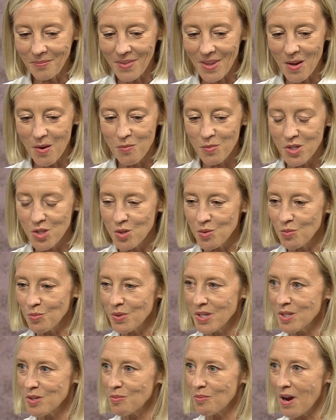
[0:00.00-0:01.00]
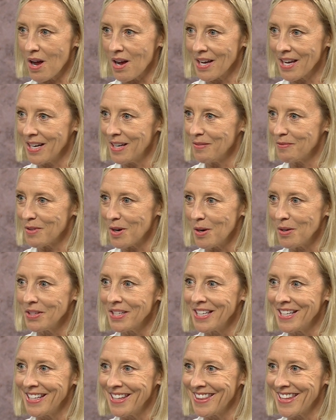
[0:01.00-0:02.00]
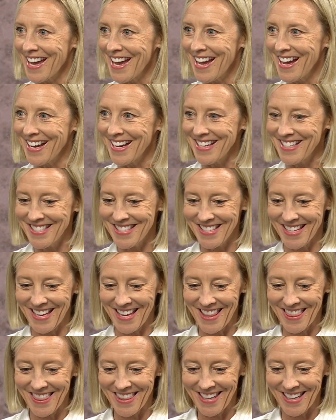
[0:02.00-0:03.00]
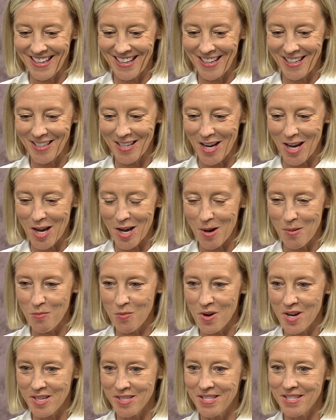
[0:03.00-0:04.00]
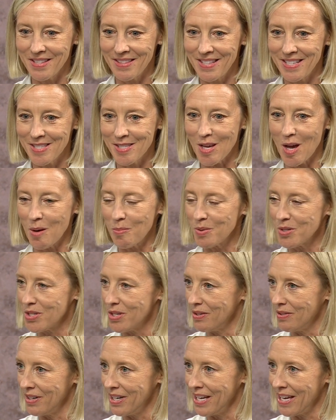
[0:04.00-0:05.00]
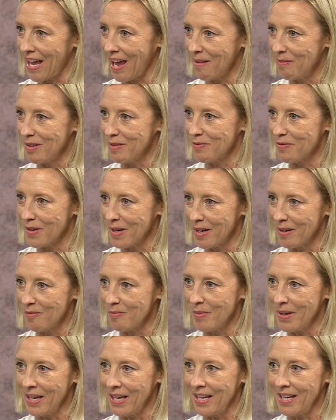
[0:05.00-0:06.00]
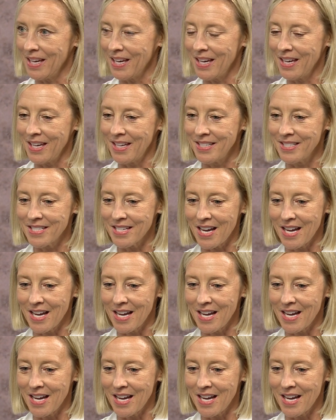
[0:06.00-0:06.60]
was rocking and rolling in that, and then was this opportunity came in front of me, and